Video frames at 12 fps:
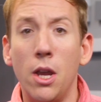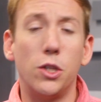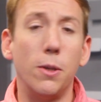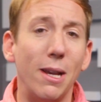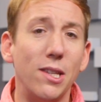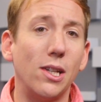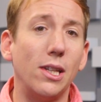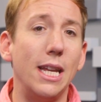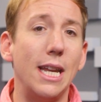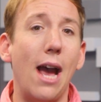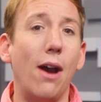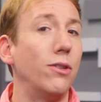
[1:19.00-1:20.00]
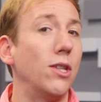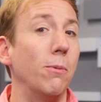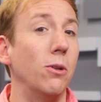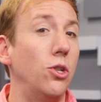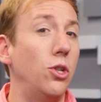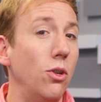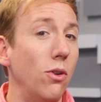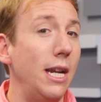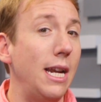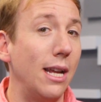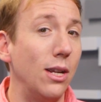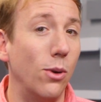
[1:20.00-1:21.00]
So basically, now if someone's
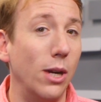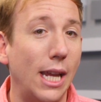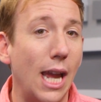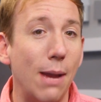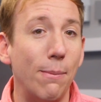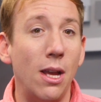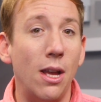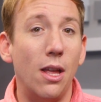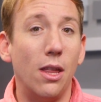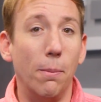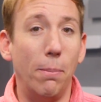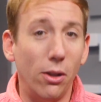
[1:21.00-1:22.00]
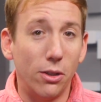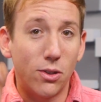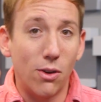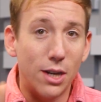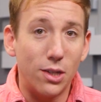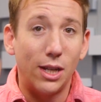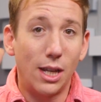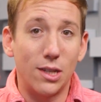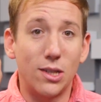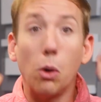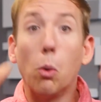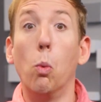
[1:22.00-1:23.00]
shooting at you in a game, the bullets are actually going to
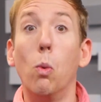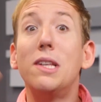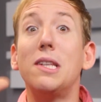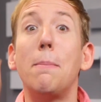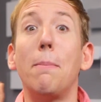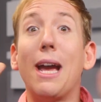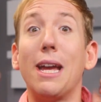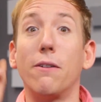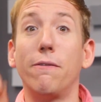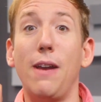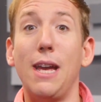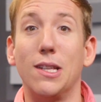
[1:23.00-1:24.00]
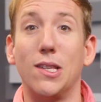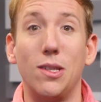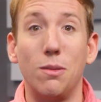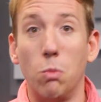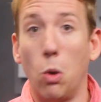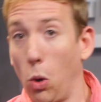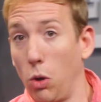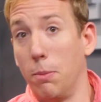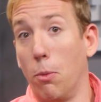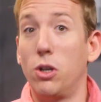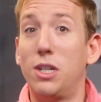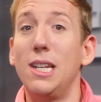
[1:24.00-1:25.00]
start whizzing by your face. Or in the
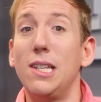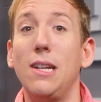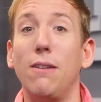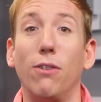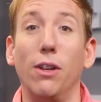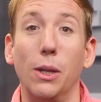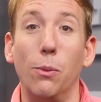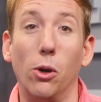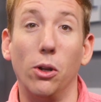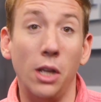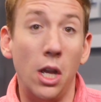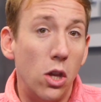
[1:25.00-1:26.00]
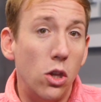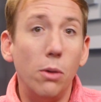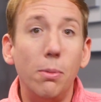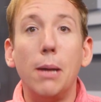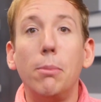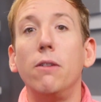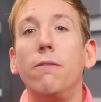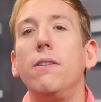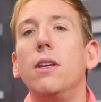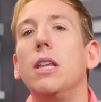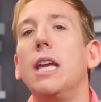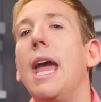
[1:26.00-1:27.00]
more Disney-friendly world, you'll be able to
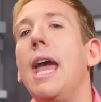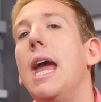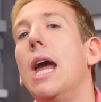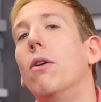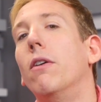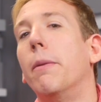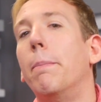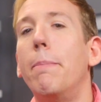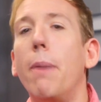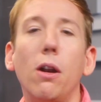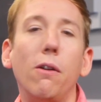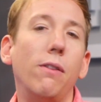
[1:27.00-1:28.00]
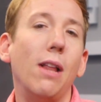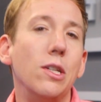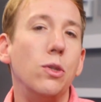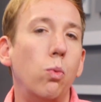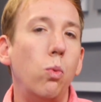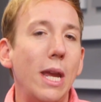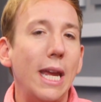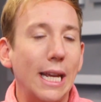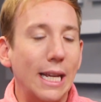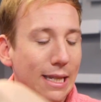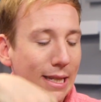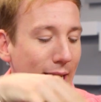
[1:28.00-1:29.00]
feel the air of a butterfly's
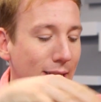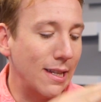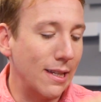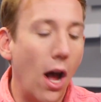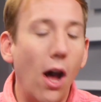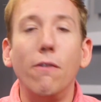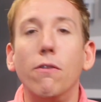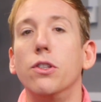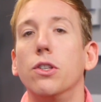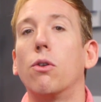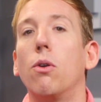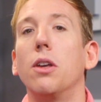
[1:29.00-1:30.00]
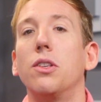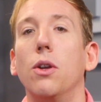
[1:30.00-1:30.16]
wings as it hovers across